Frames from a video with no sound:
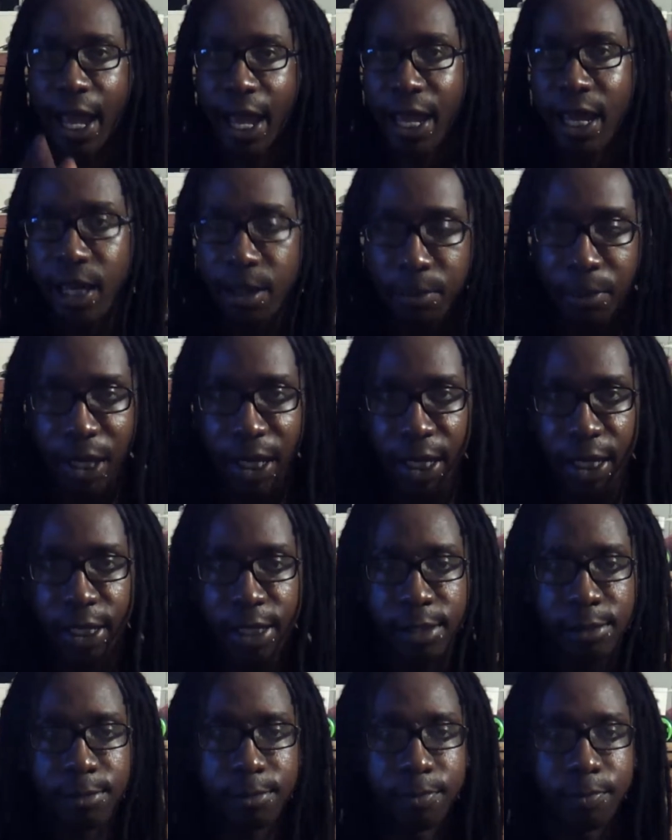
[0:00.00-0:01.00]

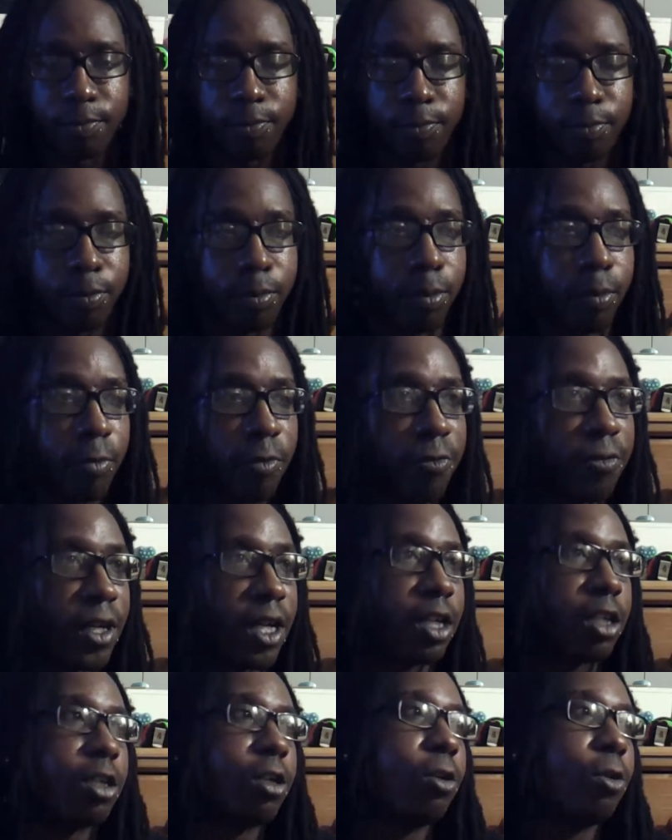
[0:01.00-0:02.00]
Ant-Man
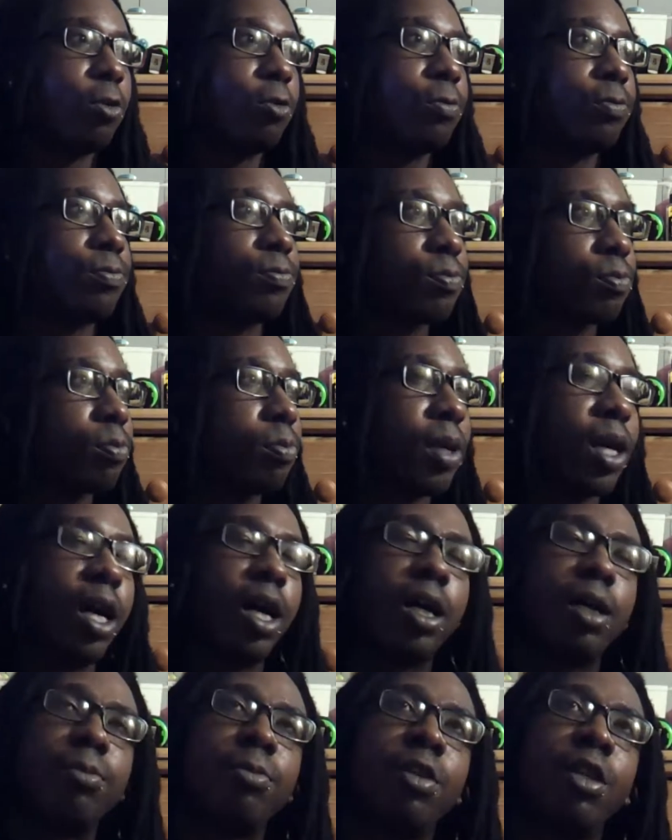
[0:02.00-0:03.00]
Funko
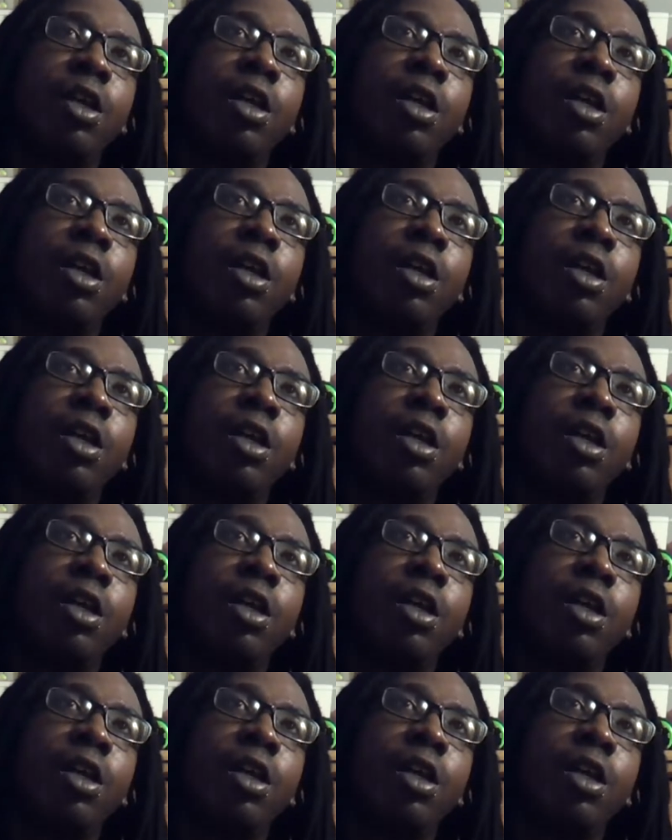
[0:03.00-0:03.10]
pop,